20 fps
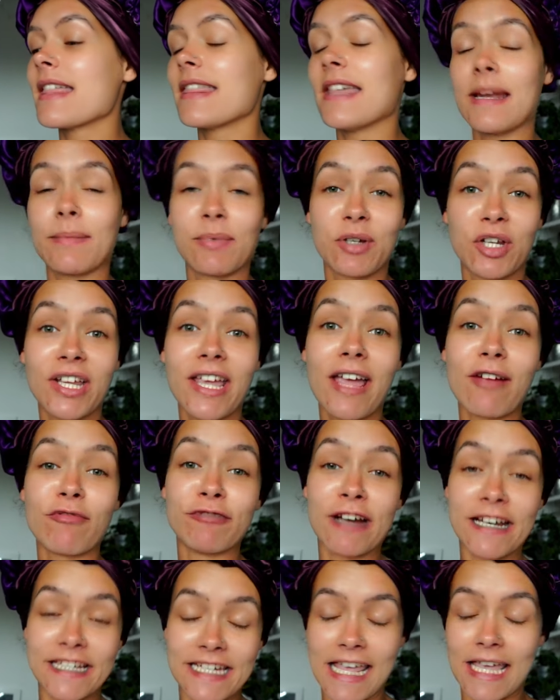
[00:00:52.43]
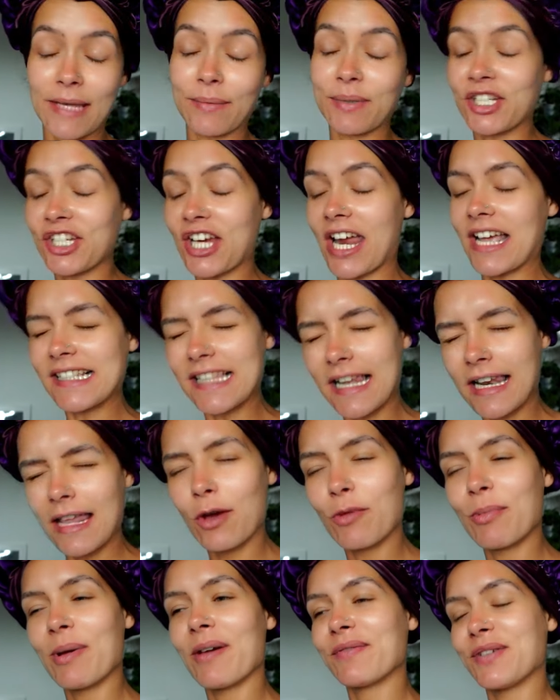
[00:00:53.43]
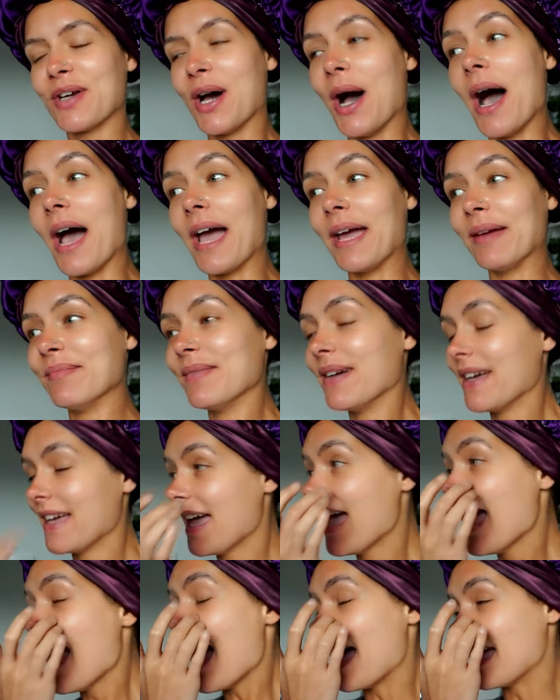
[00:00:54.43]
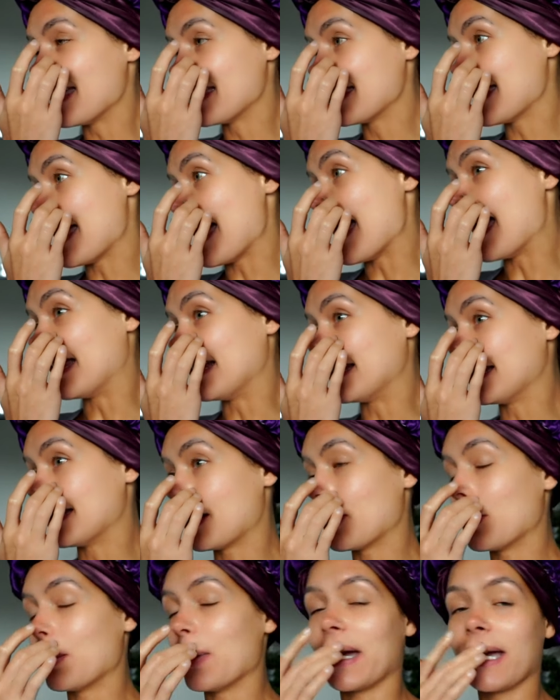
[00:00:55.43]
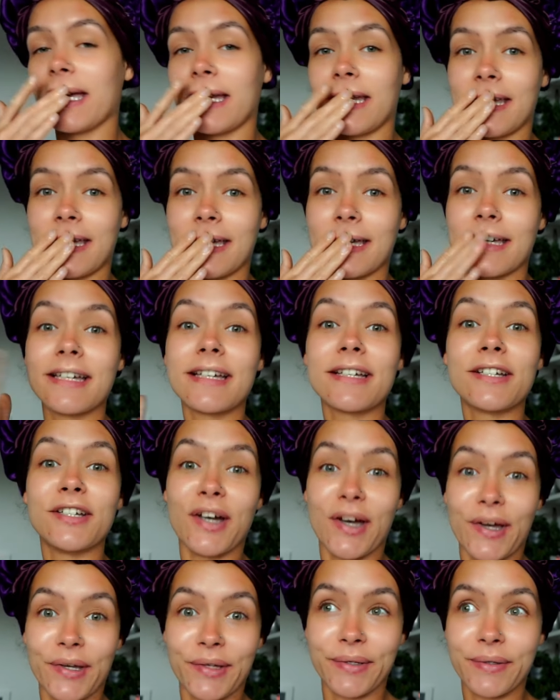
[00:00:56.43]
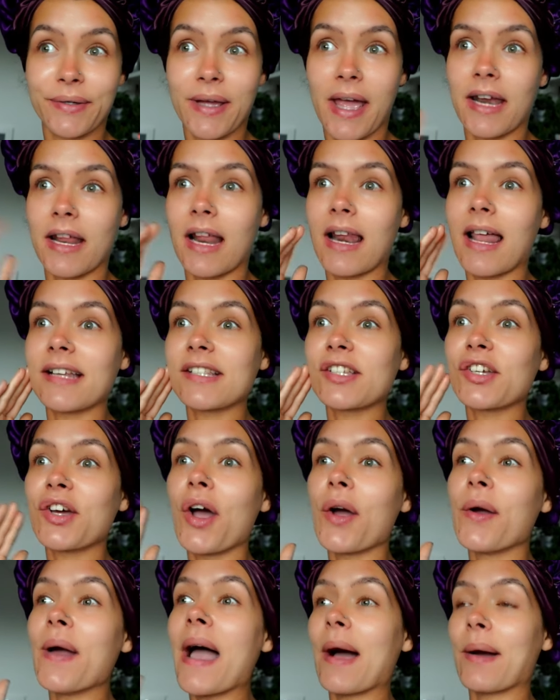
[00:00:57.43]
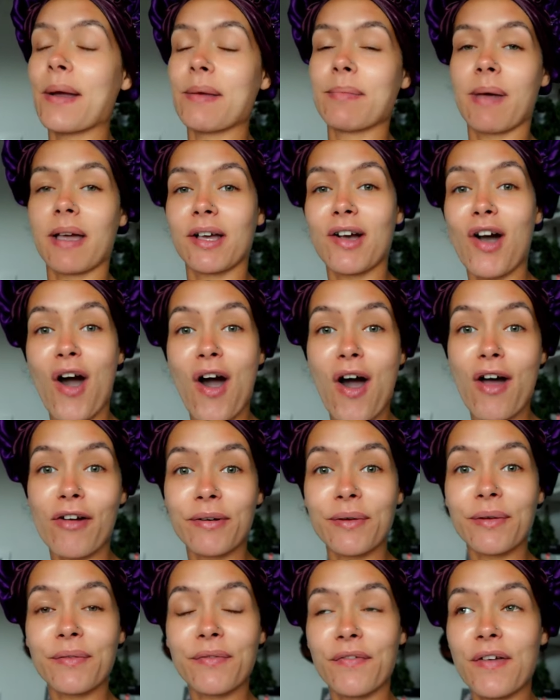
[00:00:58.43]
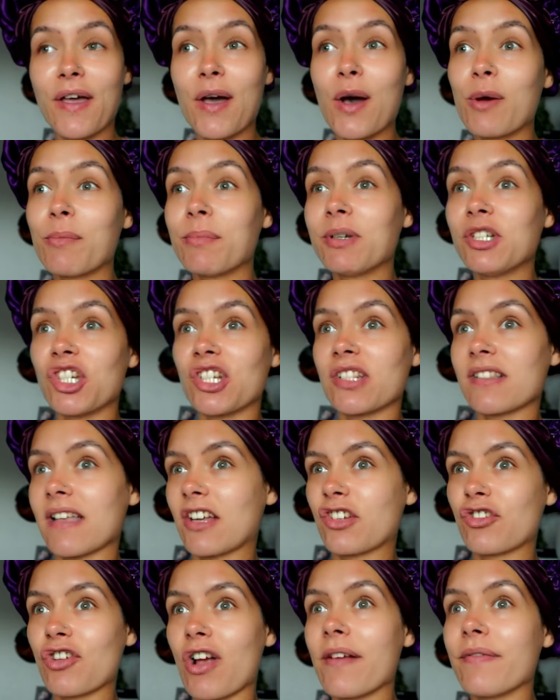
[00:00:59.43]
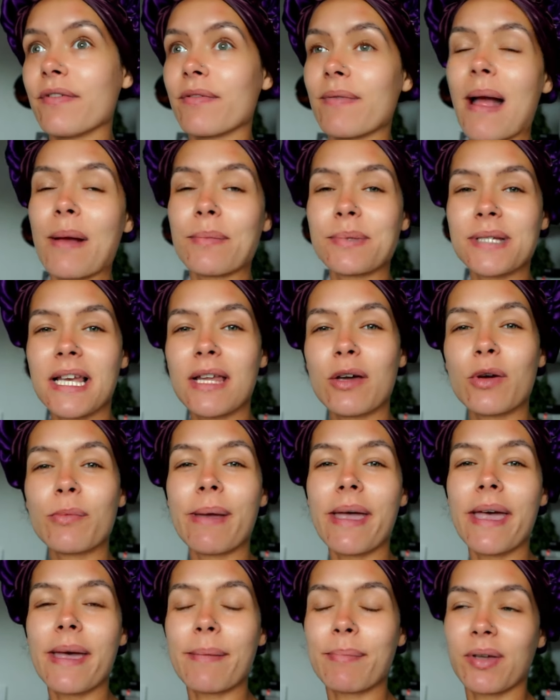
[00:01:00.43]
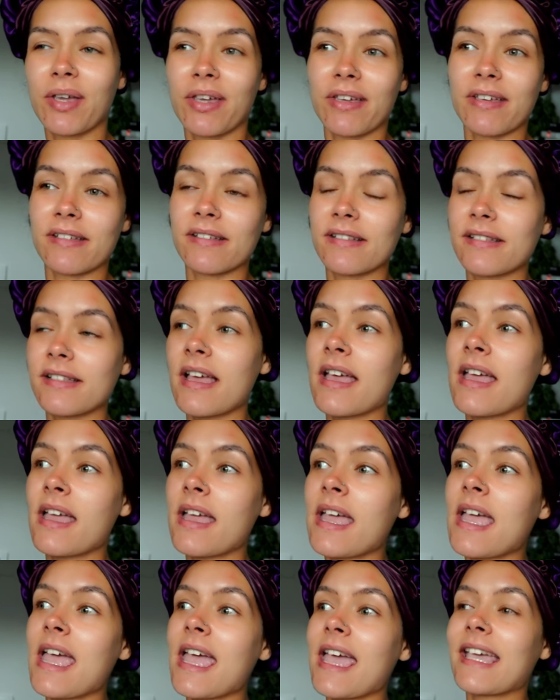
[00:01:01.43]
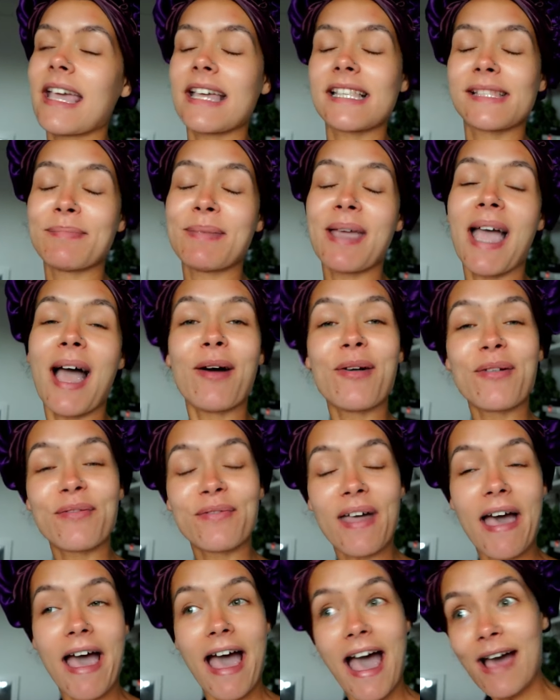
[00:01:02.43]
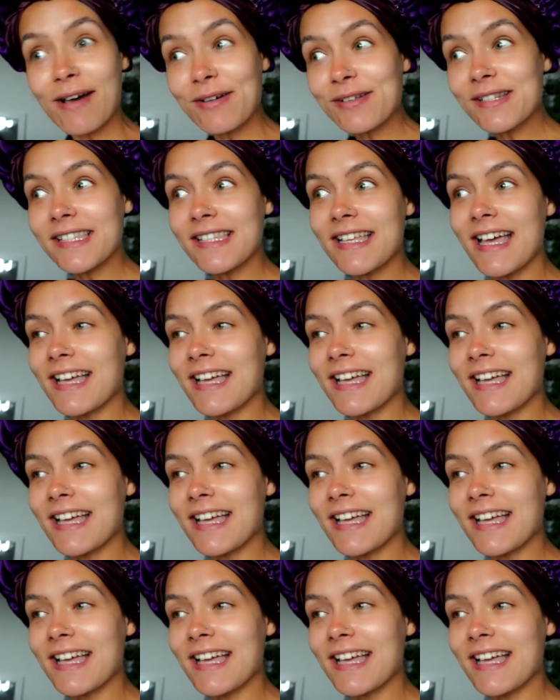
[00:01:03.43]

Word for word: Then I'm going to get ready, which takes a little bit of time and then we're gonna go. And I like to go out in my car and film and just like drive around a little bit because it gets me out of the house